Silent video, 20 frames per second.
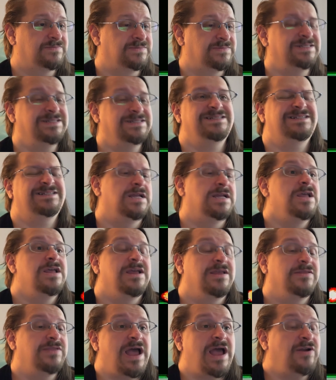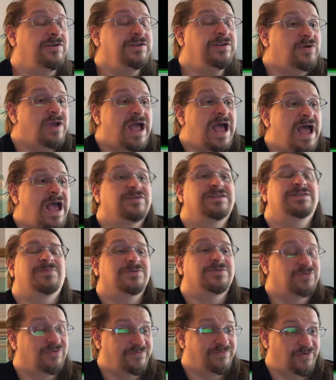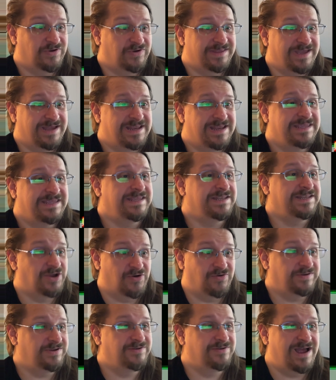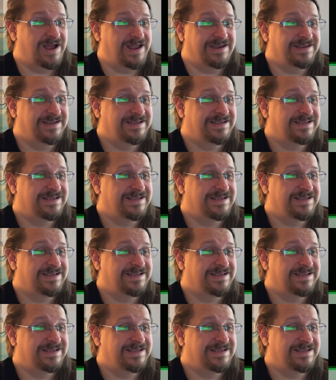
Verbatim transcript: Ah! How do you... How are you supposed to avoid that? You don't. You're not.